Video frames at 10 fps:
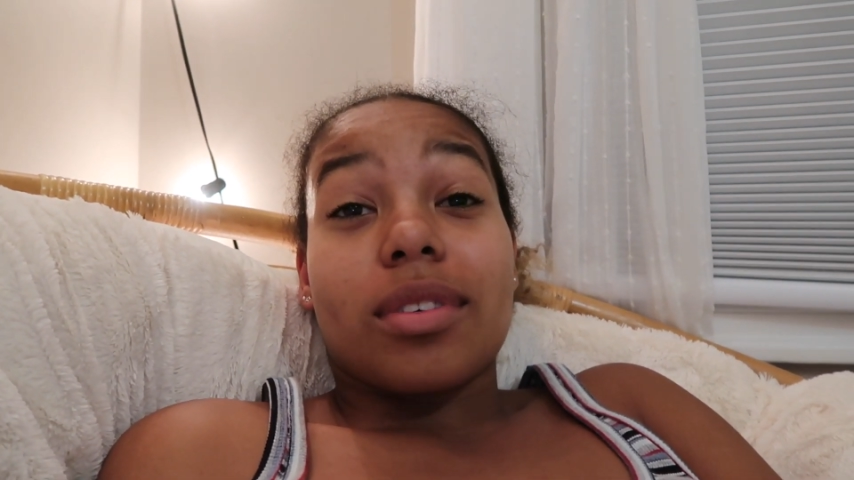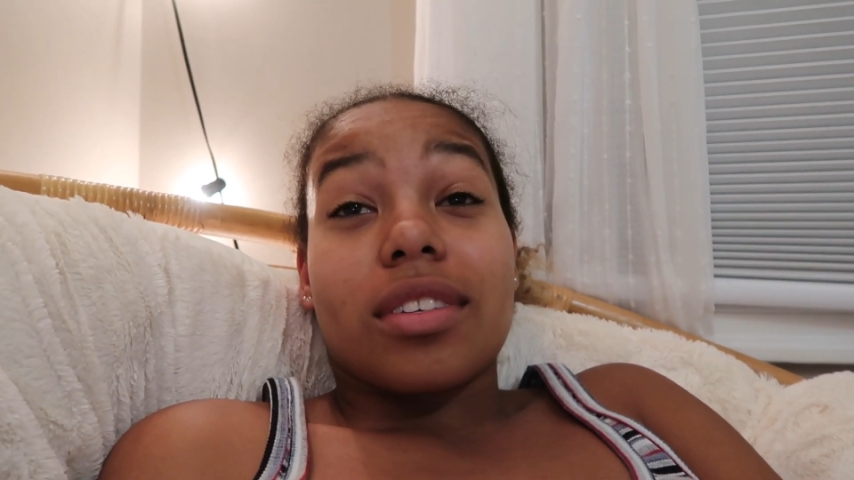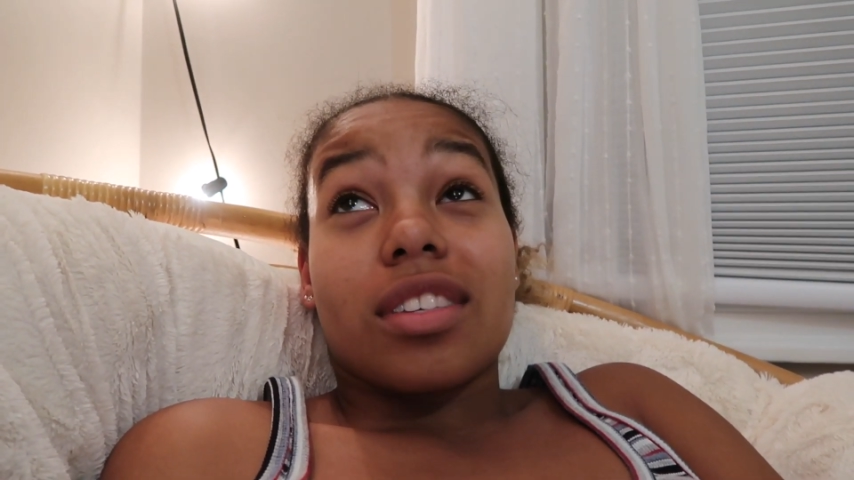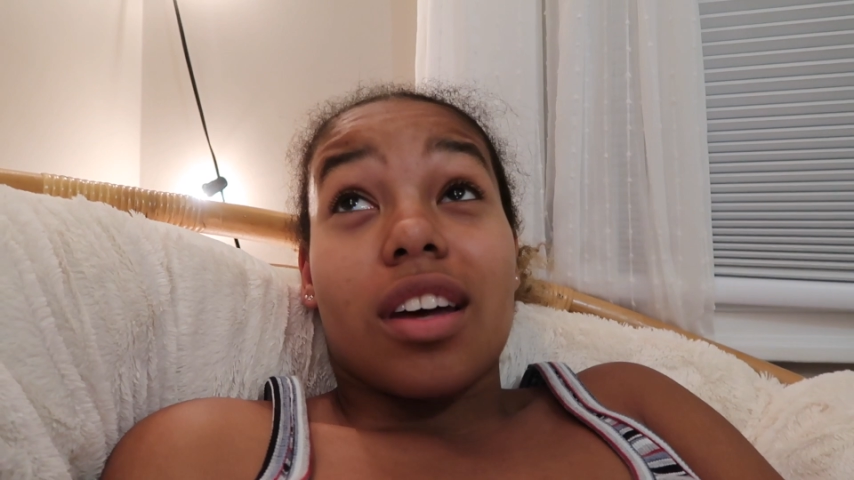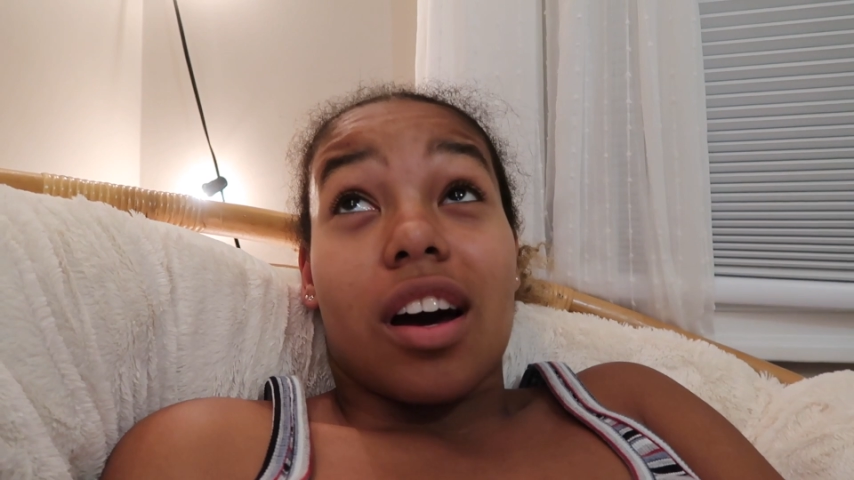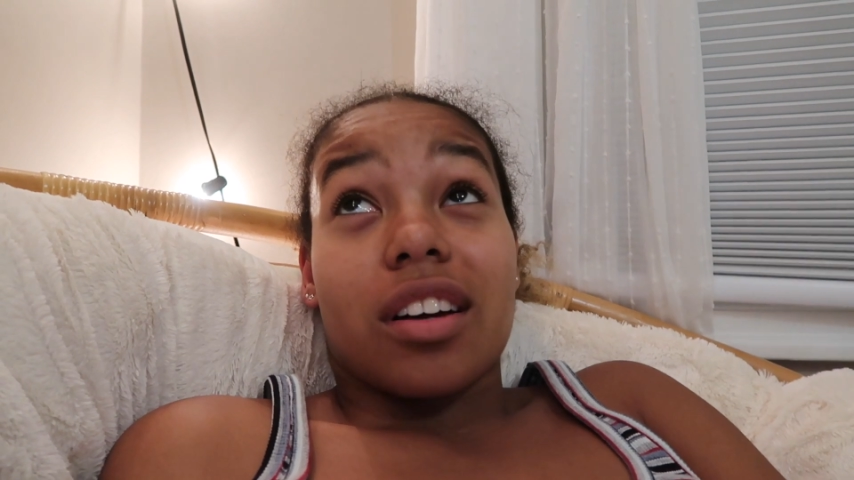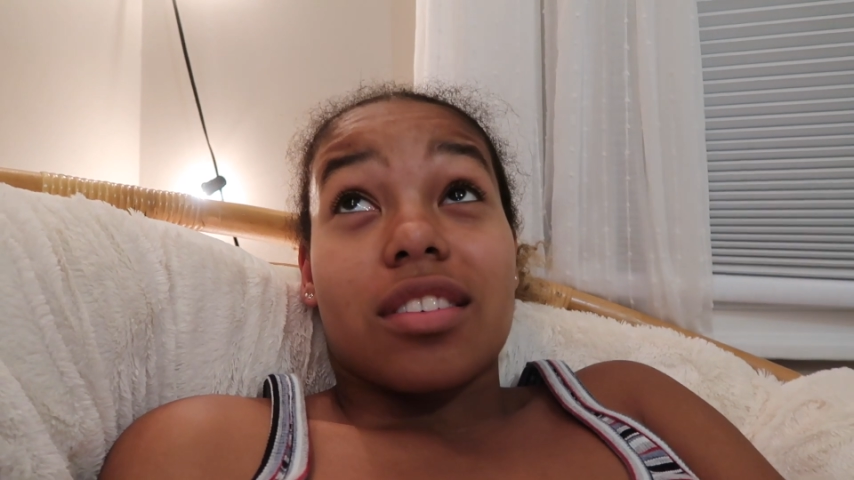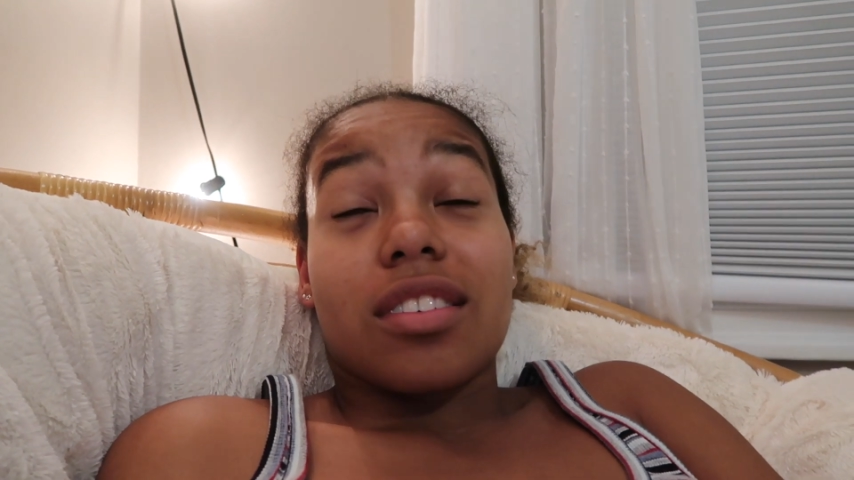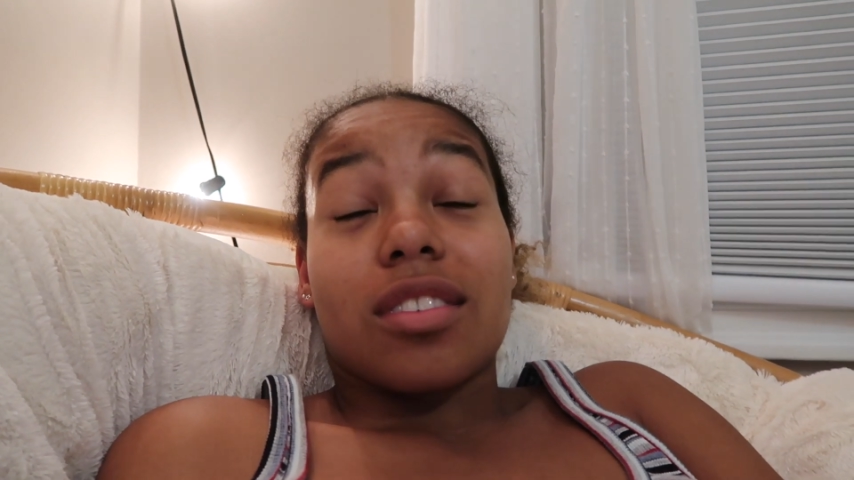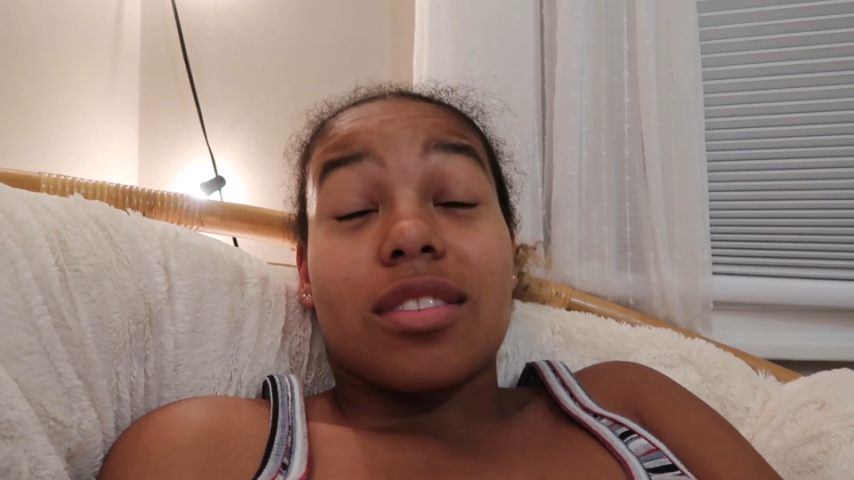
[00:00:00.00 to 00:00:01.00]

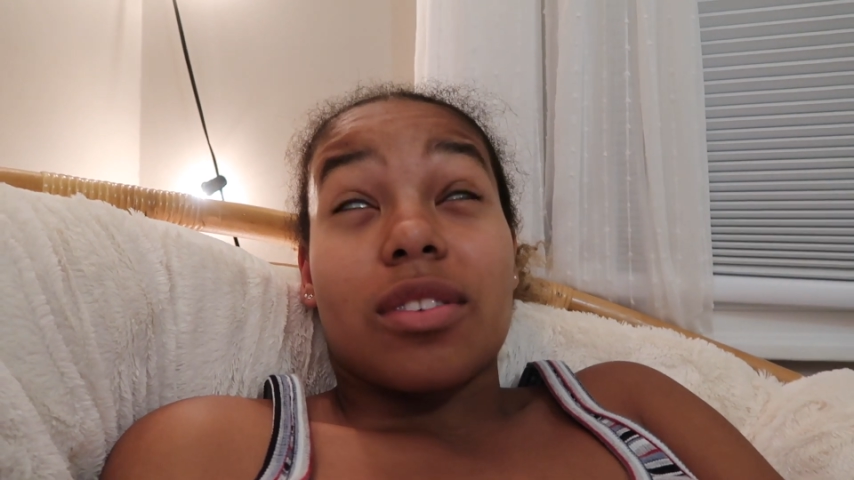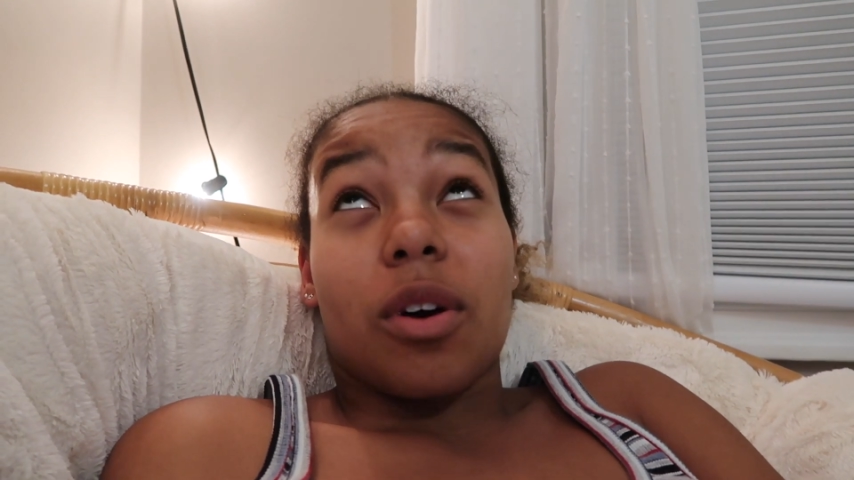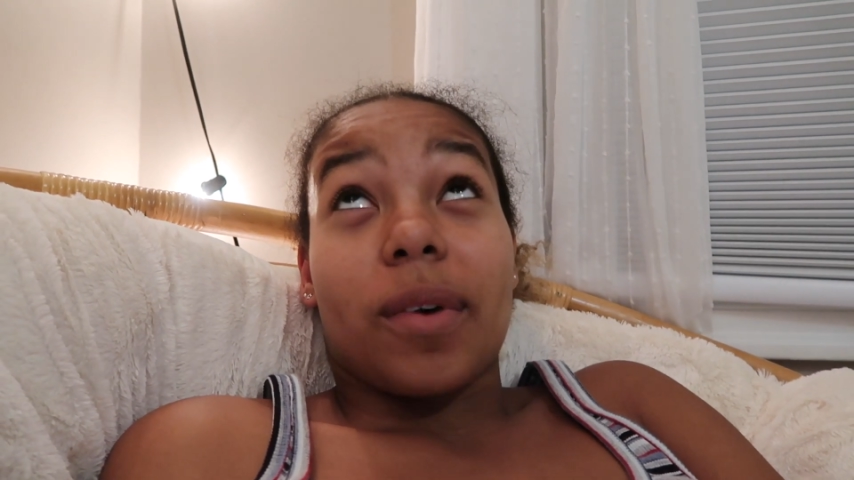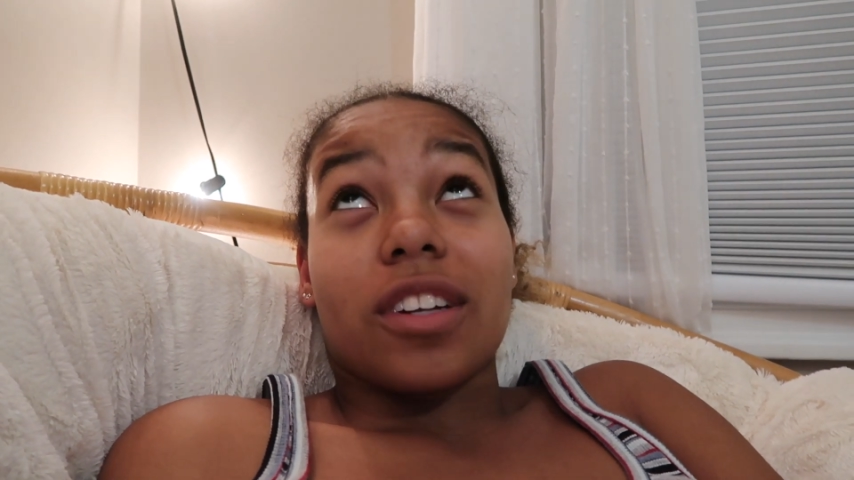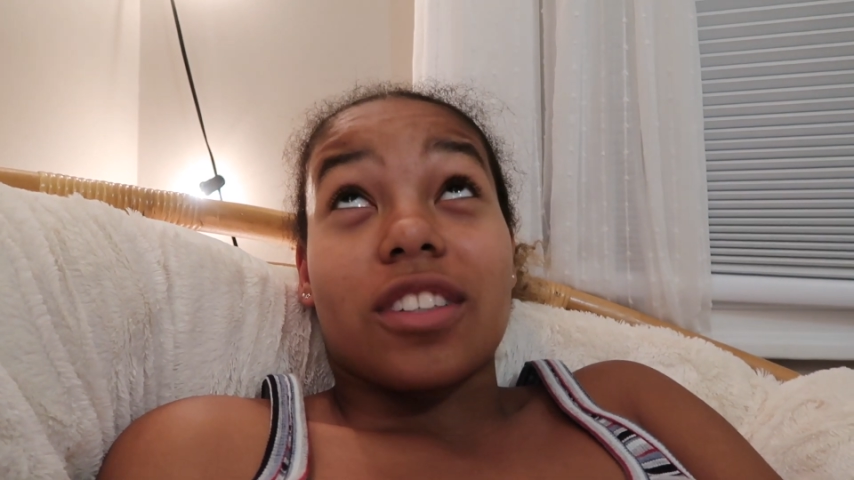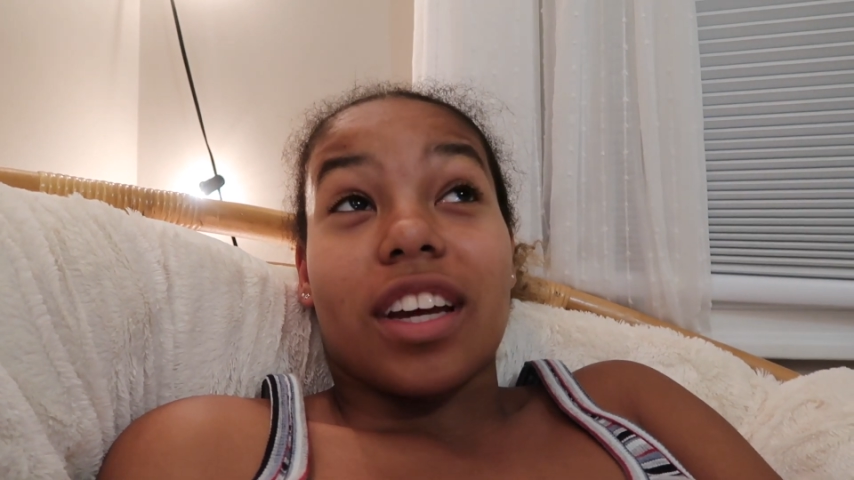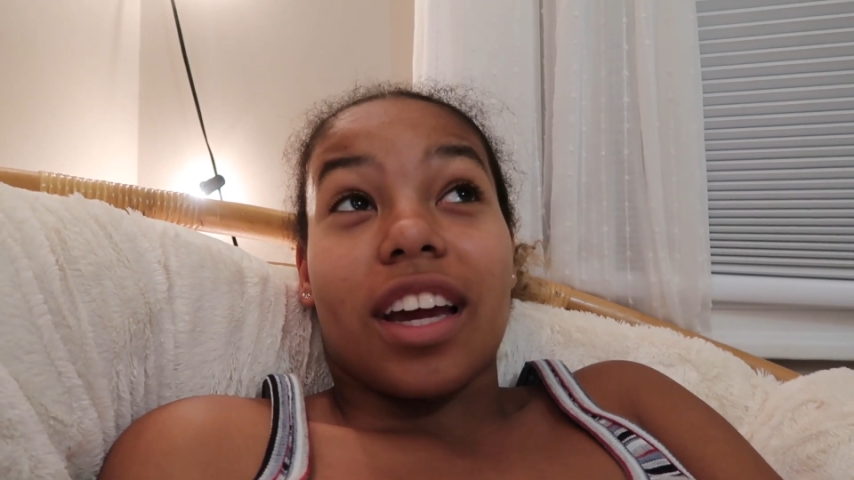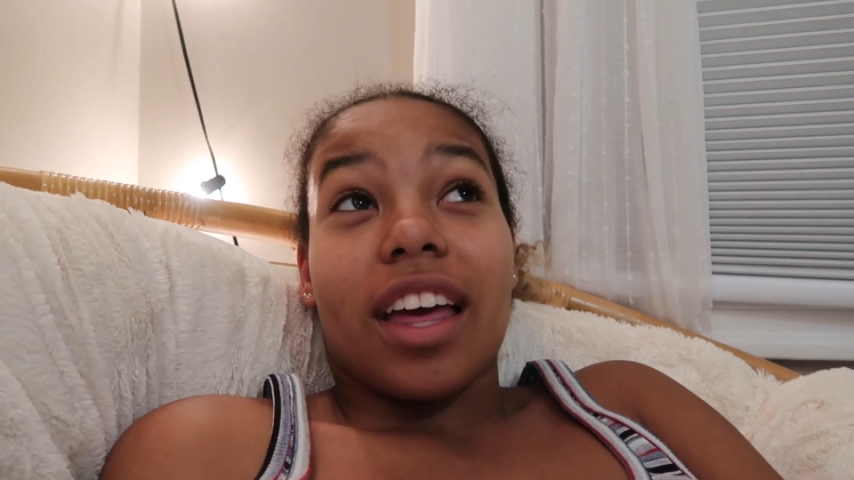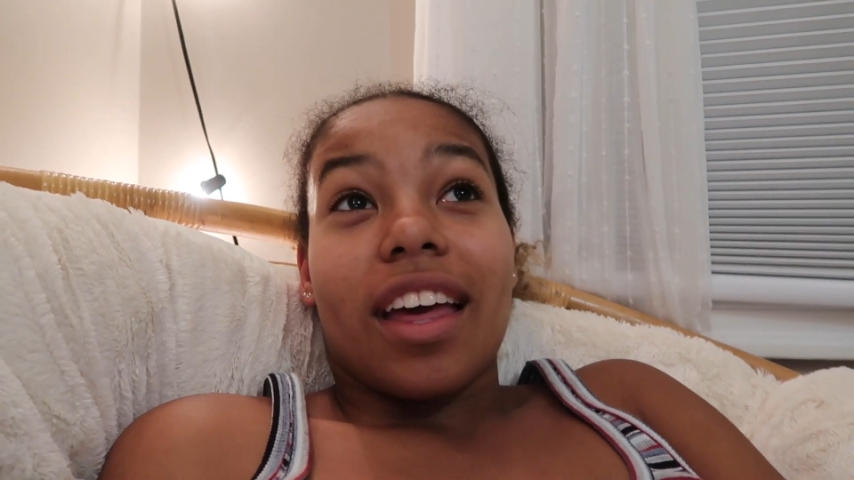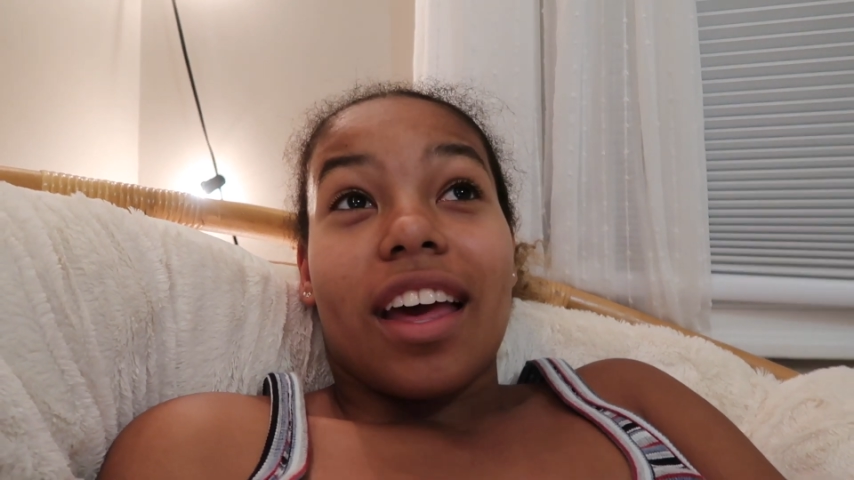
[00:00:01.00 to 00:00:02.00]
sucks so much,
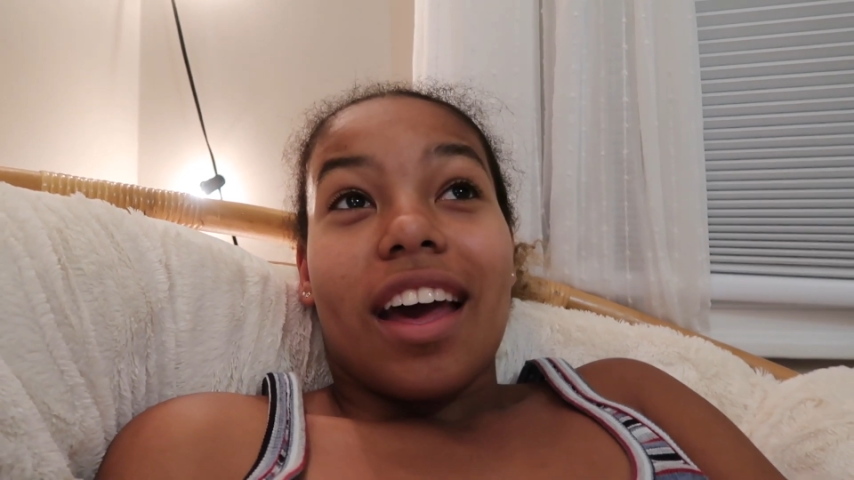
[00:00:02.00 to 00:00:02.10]
like